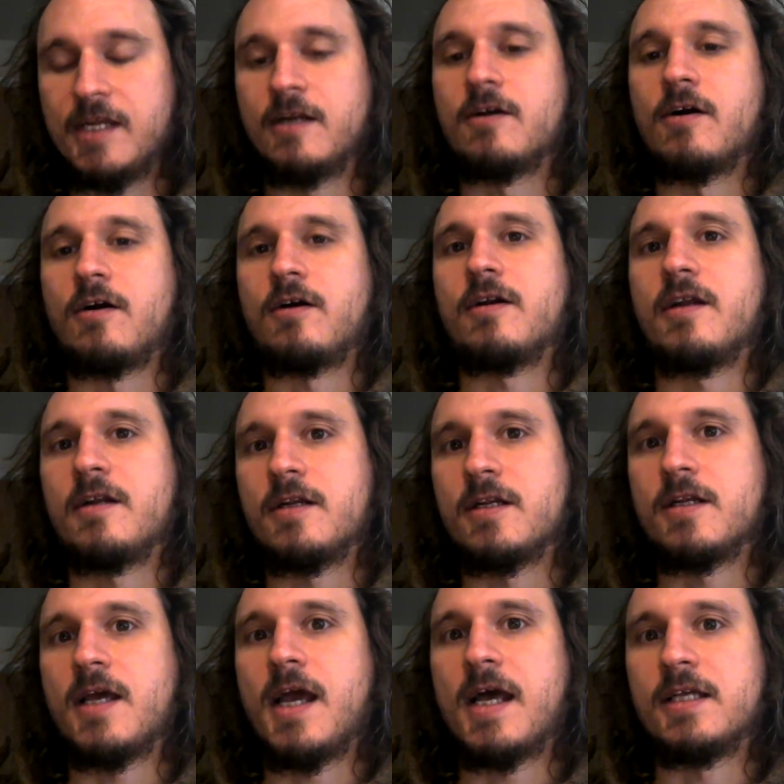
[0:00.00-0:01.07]

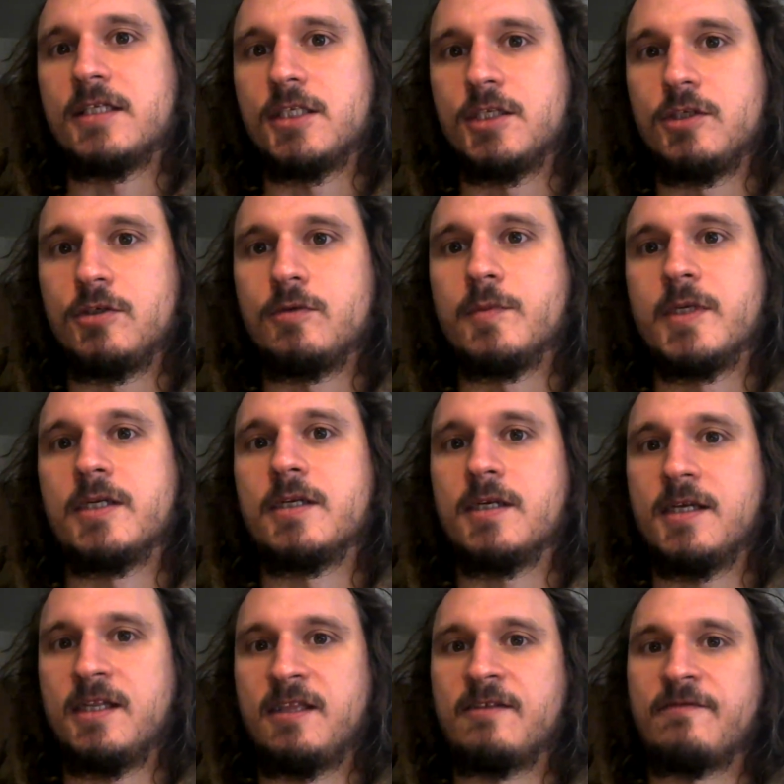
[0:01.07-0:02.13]
incarnated as human
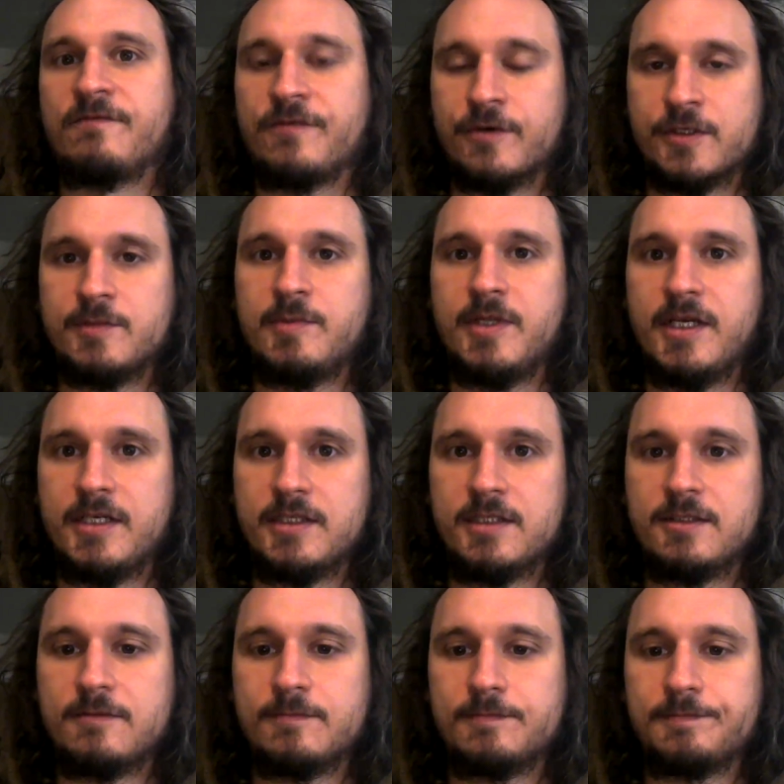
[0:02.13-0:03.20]
in the first
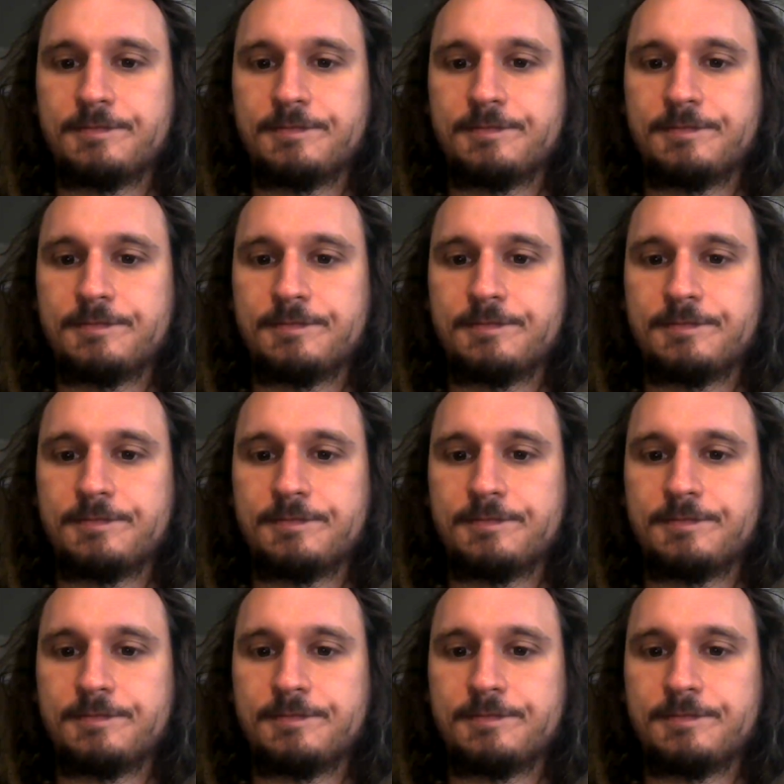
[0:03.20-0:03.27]
place.